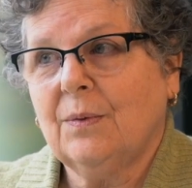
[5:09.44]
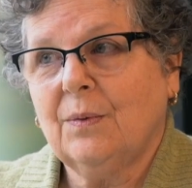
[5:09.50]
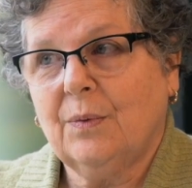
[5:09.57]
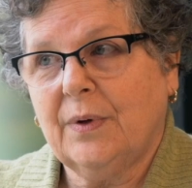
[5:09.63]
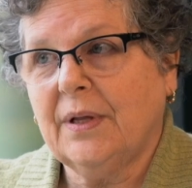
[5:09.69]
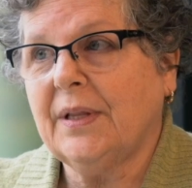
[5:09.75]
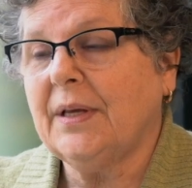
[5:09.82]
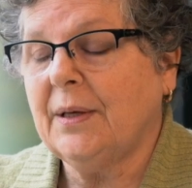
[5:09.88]

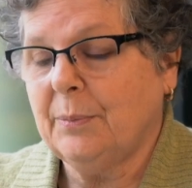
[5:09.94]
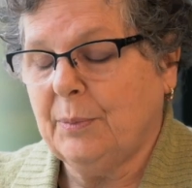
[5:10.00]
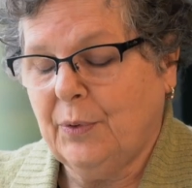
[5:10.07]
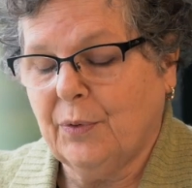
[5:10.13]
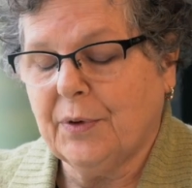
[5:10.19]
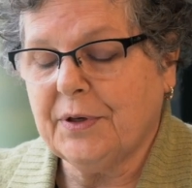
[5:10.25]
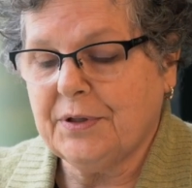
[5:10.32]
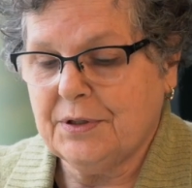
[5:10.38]
Really
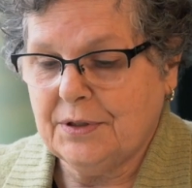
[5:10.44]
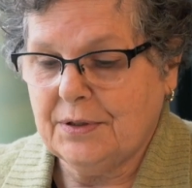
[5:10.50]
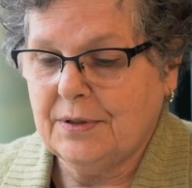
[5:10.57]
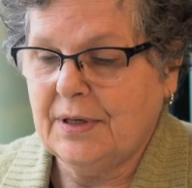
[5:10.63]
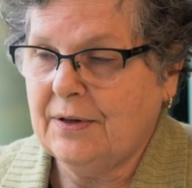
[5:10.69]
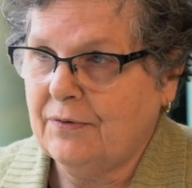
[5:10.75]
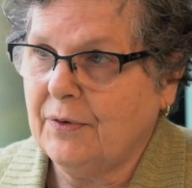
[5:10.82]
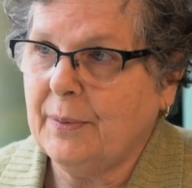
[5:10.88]
important
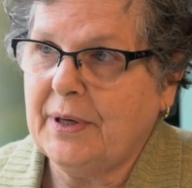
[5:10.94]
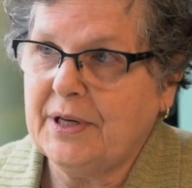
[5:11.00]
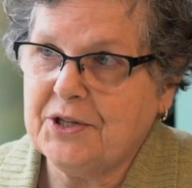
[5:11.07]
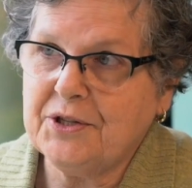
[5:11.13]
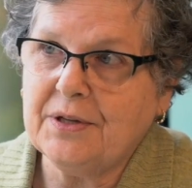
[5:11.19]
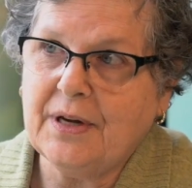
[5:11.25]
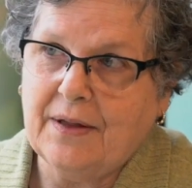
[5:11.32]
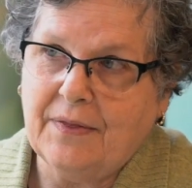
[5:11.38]

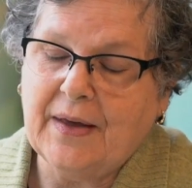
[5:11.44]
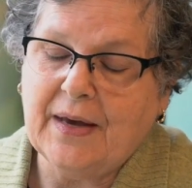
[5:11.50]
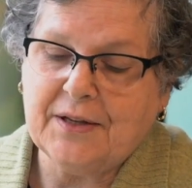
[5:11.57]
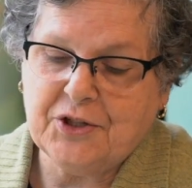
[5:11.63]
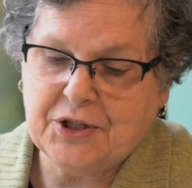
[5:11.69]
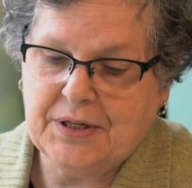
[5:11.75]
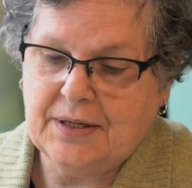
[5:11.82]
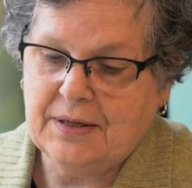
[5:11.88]
information on
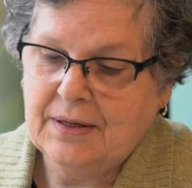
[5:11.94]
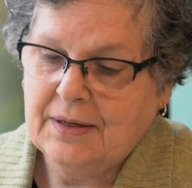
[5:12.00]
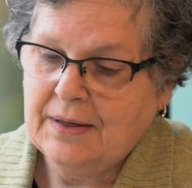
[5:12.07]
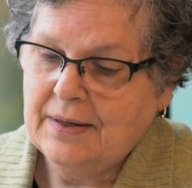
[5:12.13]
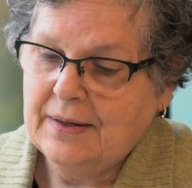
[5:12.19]
that, Jean.